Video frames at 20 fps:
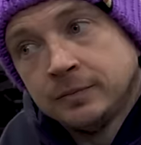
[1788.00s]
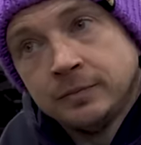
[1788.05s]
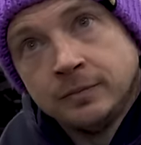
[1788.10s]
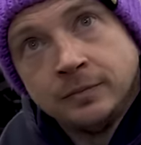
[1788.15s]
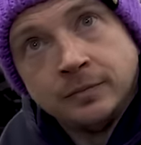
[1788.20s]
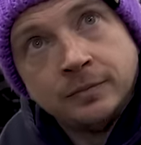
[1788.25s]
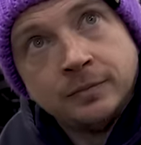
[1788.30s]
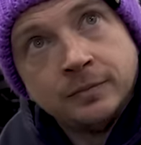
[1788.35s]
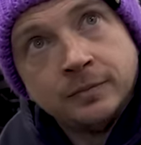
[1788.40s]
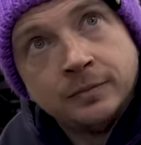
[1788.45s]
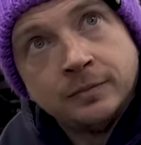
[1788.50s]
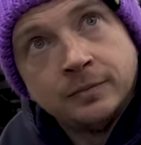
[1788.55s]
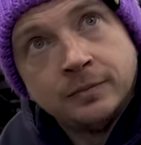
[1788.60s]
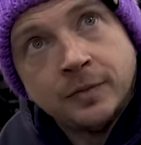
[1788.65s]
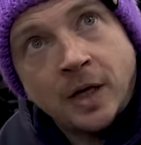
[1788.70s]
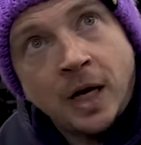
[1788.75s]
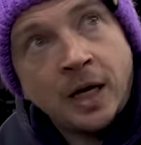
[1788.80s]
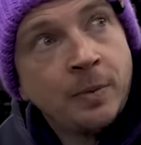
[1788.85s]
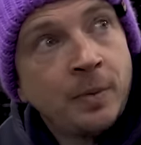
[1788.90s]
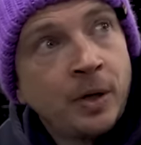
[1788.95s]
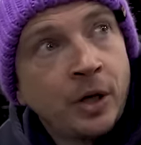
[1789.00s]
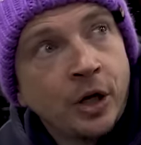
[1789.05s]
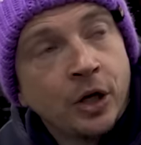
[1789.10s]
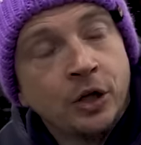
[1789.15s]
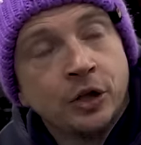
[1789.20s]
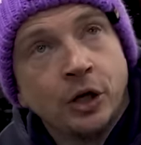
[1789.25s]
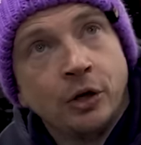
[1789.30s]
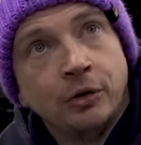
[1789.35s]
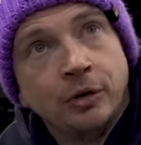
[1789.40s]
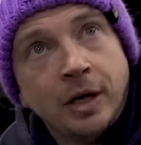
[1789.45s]
Wow. And I'm like, I
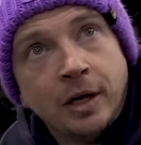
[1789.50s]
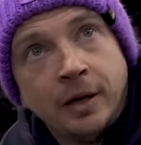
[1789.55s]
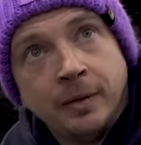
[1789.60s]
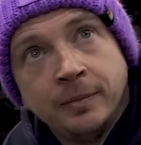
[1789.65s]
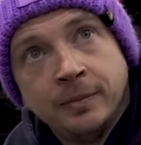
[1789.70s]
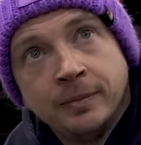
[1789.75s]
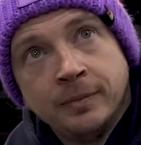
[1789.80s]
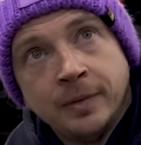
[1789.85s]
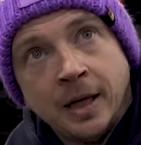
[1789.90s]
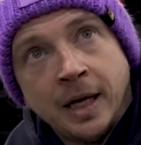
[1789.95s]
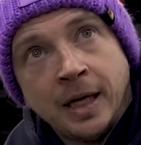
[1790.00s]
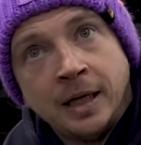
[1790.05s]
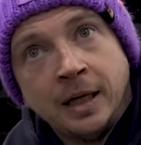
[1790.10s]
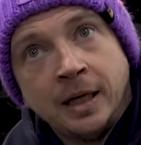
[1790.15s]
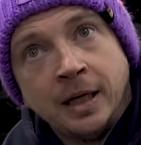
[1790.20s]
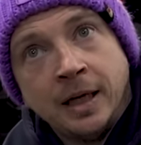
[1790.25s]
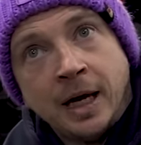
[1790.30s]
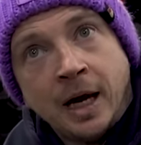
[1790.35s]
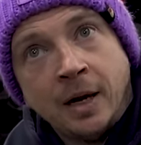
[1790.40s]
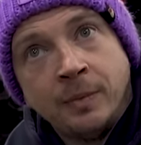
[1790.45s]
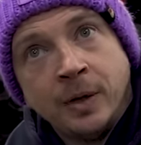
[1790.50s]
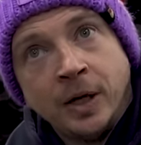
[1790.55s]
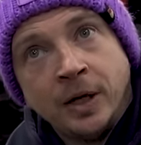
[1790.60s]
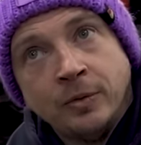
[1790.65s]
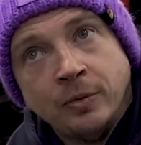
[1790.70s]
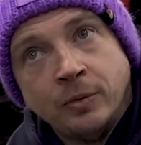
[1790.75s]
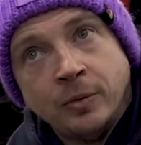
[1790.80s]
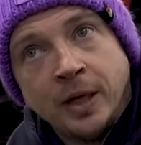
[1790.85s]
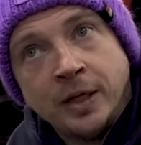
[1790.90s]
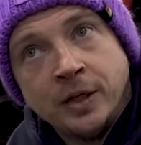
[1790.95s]
showed him, and I, am
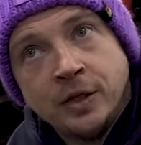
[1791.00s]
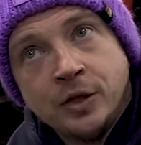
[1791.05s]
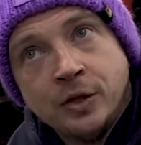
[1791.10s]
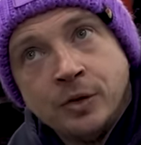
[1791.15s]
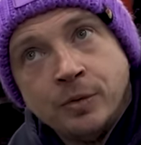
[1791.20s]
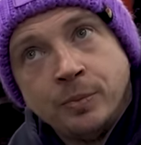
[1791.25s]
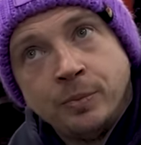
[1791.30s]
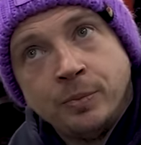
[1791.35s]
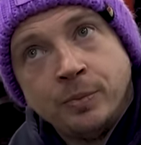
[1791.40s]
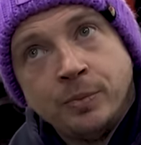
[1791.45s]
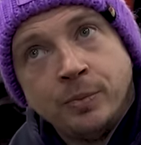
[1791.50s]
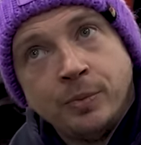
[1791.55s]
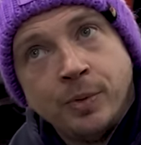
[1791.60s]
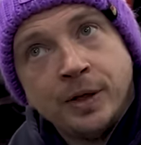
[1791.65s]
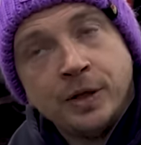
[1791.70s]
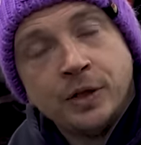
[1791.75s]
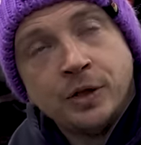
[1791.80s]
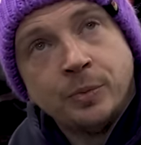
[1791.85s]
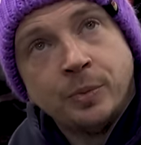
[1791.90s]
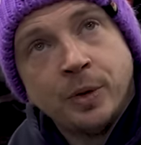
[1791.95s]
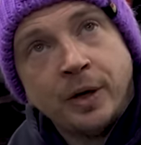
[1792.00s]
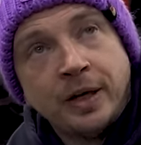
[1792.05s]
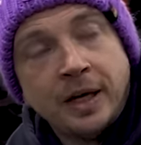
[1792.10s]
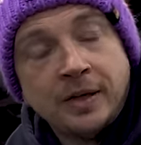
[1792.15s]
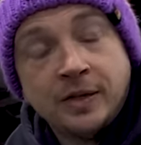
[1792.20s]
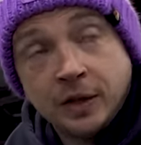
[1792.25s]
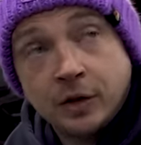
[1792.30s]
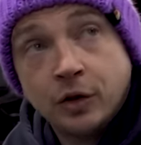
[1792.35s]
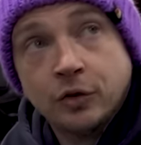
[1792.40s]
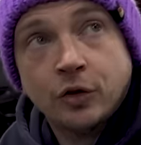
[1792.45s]
like, where did you where did you buy
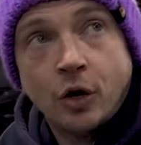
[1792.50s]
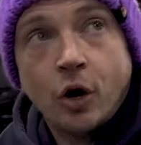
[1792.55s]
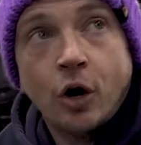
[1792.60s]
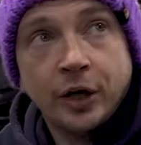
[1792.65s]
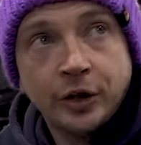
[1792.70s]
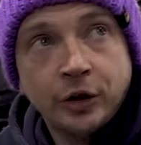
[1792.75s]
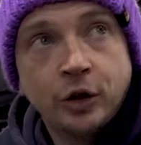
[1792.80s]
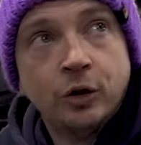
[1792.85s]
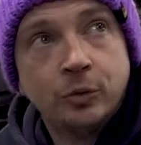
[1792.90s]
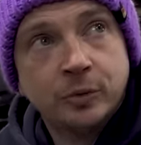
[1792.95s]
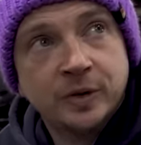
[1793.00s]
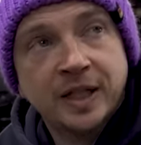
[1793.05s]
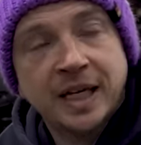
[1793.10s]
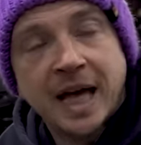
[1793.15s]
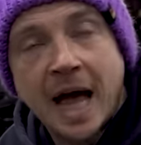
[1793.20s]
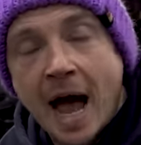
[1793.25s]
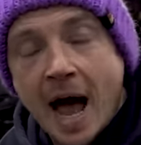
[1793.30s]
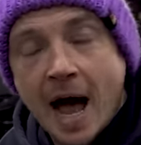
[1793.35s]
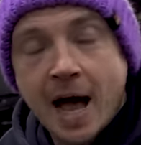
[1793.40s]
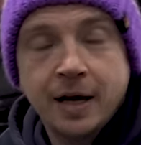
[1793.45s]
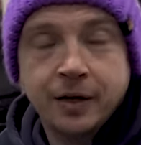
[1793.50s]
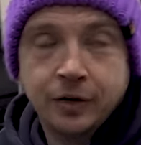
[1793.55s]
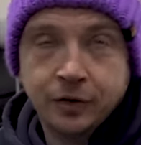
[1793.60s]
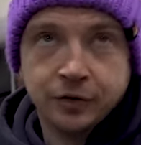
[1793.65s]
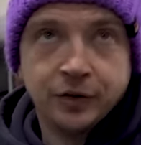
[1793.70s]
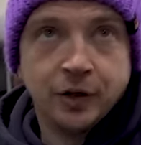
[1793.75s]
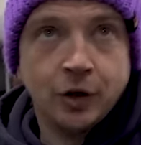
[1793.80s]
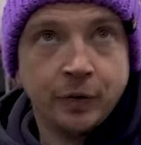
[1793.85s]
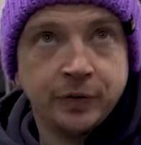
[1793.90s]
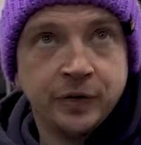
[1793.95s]
this? He goes, oh, I knew it was a cat
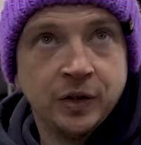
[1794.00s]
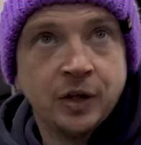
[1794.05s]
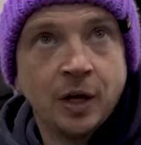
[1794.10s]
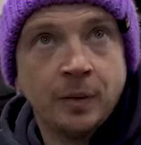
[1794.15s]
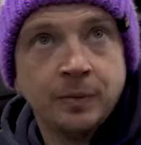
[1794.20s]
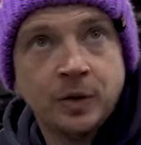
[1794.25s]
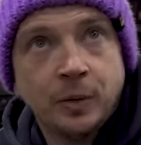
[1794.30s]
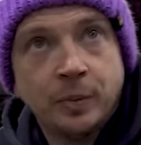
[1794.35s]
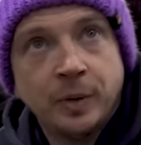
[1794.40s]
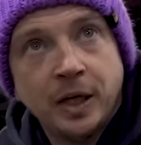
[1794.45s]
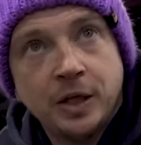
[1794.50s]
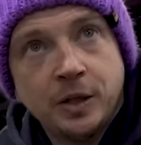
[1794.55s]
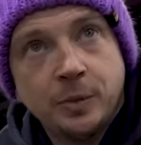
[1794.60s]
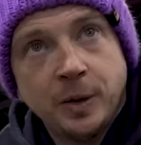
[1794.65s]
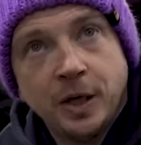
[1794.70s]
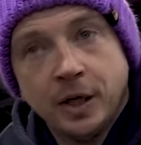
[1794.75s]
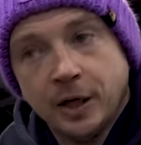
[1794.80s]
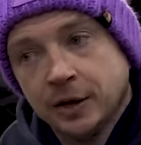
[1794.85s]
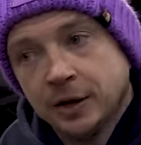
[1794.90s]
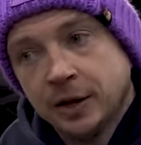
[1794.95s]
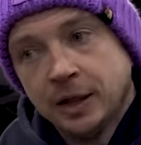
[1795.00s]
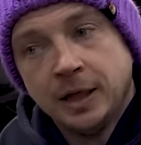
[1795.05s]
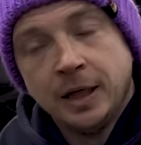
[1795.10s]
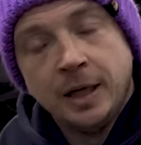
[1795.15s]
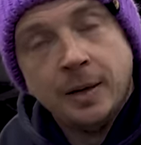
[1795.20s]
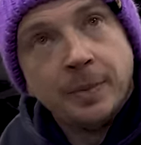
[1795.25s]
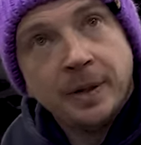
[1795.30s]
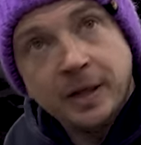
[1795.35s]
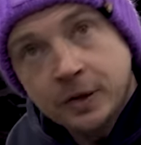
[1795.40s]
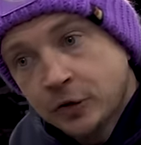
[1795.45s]
because it obviously comes up in HPI,
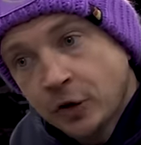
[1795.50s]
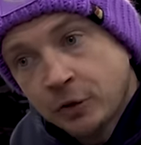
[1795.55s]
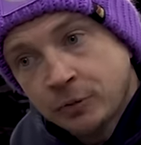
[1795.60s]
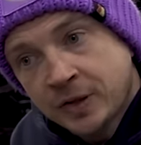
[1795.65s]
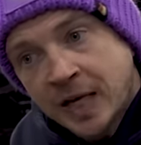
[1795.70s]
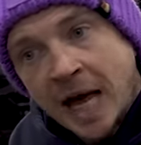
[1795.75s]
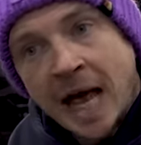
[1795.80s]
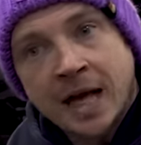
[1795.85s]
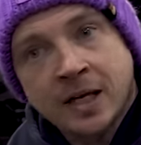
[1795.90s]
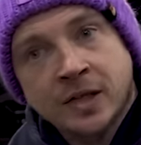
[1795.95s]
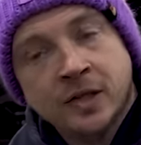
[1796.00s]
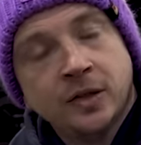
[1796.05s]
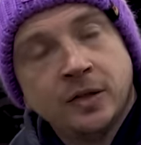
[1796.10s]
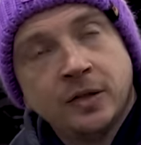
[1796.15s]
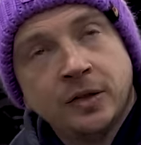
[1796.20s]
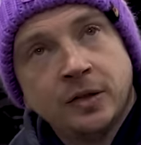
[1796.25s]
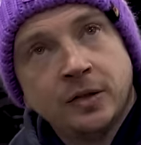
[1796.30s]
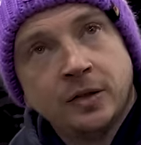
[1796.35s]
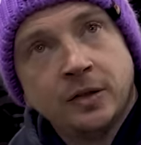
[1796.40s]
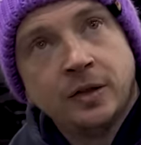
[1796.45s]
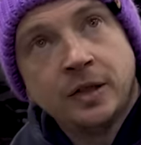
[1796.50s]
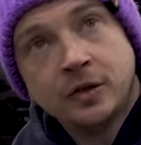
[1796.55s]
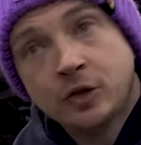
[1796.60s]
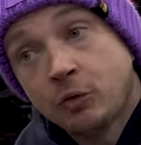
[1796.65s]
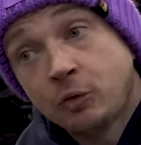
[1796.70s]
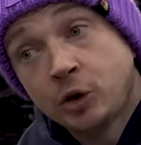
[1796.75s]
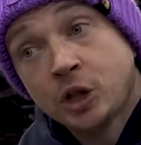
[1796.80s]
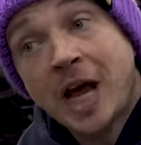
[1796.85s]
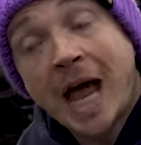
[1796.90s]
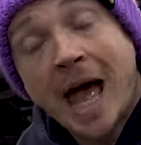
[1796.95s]
but there's no test, there's
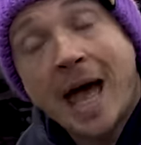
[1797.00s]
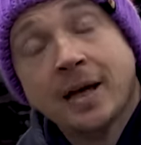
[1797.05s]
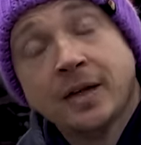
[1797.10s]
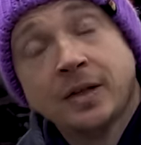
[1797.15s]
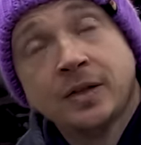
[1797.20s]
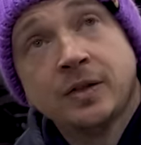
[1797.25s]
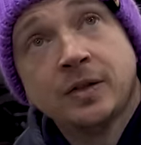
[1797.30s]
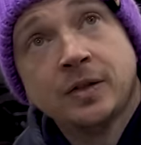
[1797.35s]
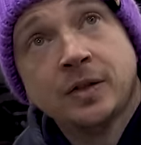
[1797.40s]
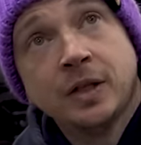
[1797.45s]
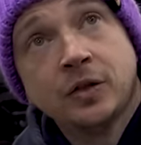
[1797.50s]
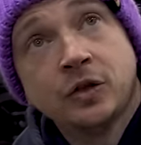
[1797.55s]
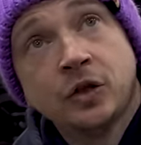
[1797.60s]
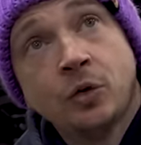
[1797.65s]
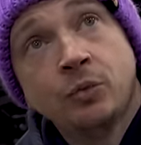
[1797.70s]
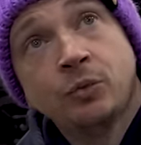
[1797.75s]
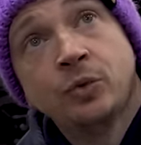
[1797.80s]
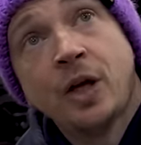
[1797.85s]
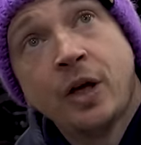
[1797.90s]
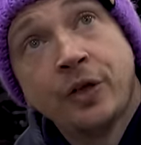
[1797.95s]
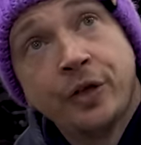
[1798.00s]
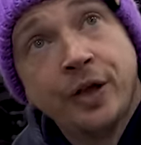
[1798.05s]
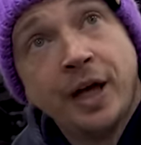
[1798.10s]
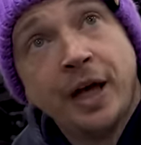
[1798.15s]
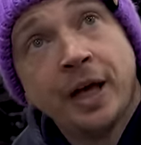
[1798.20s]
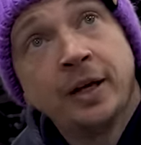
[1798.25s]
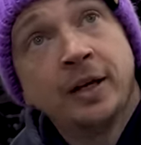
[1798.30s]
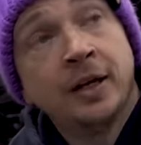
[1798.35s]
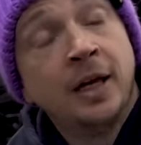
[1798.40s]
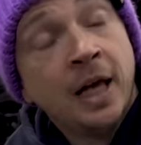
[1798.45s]
no checks, yeah, there's yeah. no
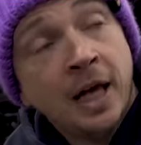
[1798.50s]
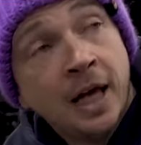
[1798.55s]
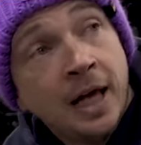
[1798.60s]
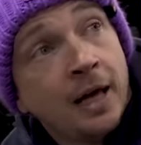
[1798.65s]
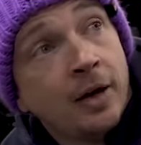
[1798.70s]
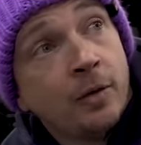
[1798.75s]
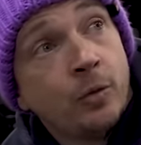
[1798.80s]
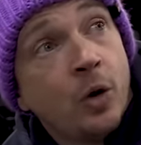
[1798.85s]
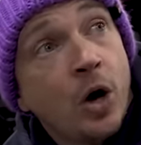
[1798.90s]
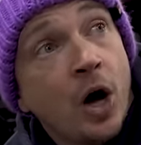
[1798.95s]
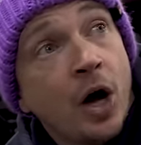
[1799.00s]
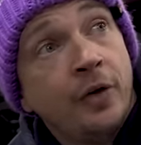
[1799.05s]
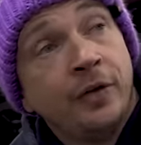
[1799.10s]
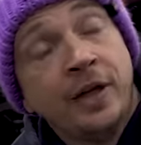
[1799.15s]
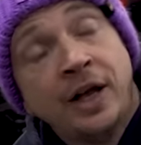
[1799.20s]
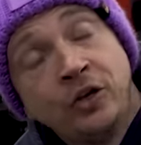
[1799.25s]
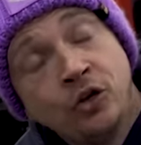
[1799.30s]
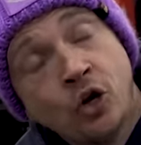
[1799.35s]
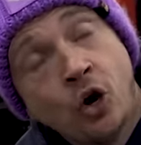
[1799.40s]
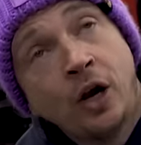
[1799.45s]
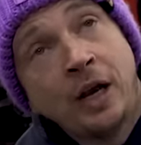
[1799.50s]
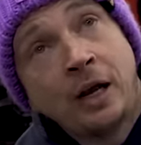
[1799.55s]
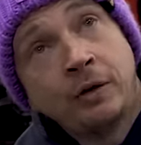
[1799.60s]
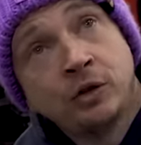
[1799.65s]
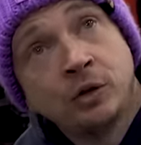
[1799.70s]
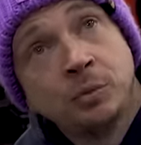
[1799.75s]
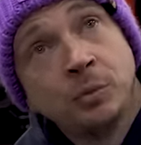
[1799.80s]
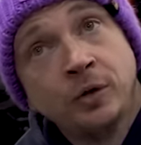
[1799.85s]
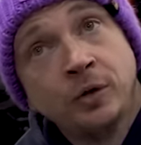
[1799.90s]
nothing. They're not allowed to